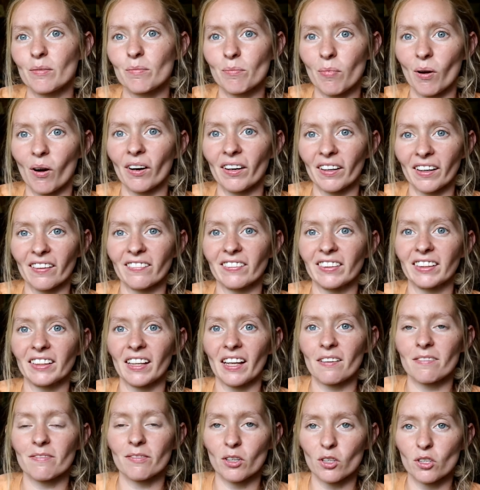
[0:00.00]
part of it.
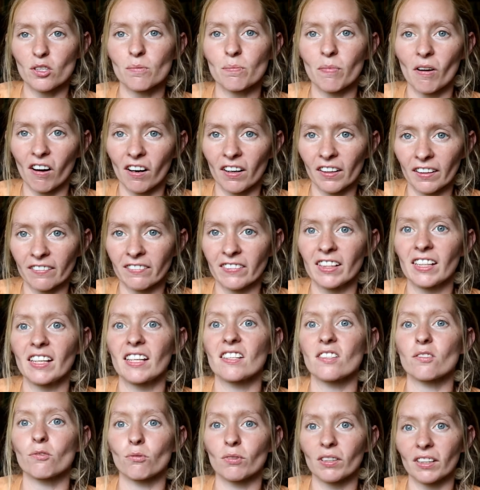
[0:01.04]
That first part of it
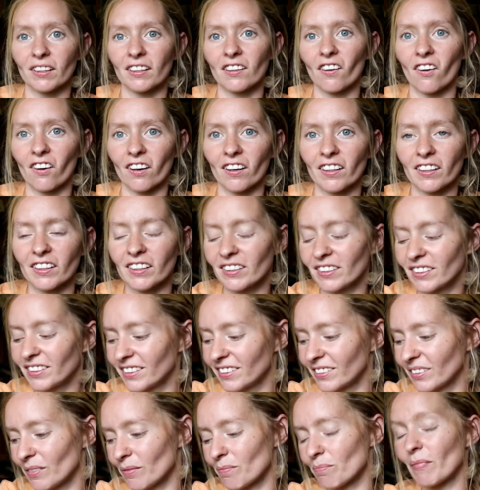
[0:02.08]
is really hard.
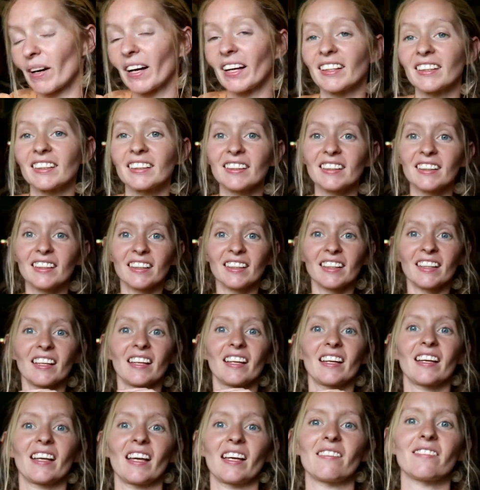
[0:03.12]
But
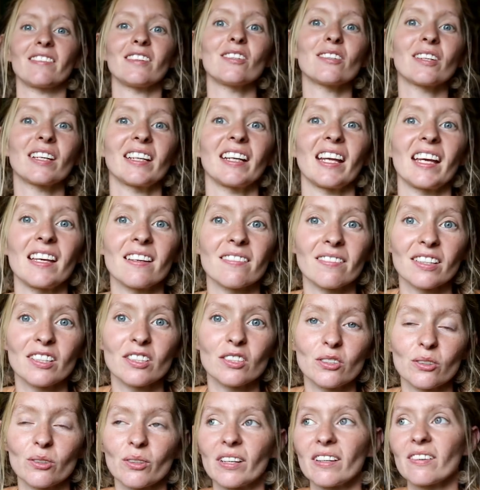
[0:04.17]
if you can even
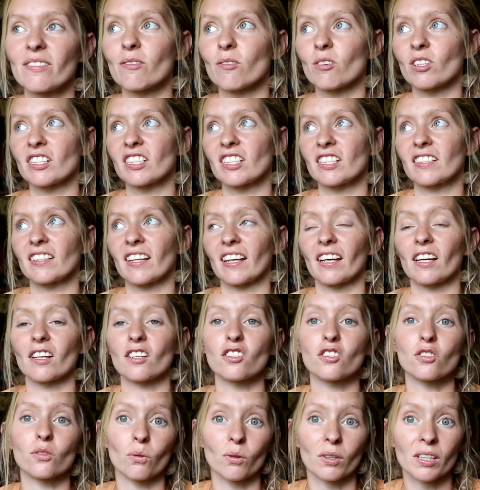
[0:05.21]
do it for just like a
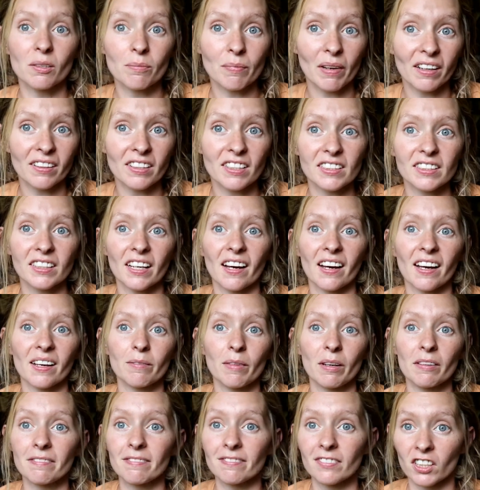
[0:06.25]
short amount of time
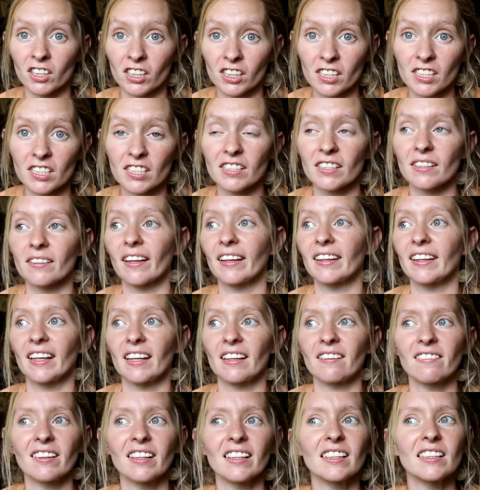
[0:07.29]
at first, like
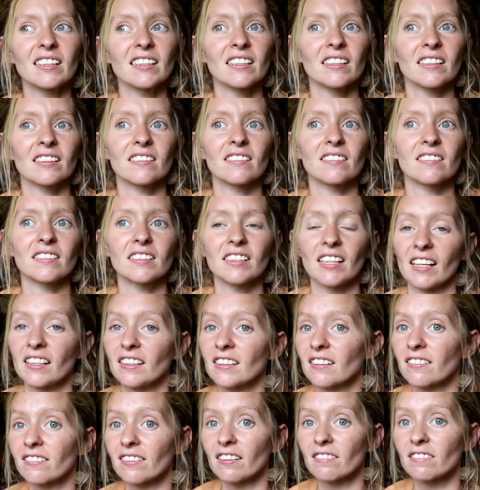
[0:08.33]
even 10
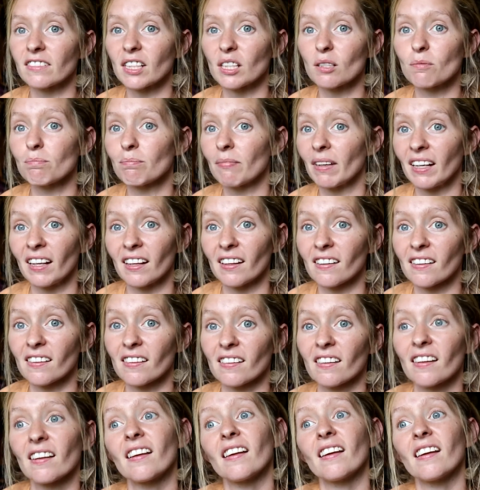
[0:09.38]
to 15 minutes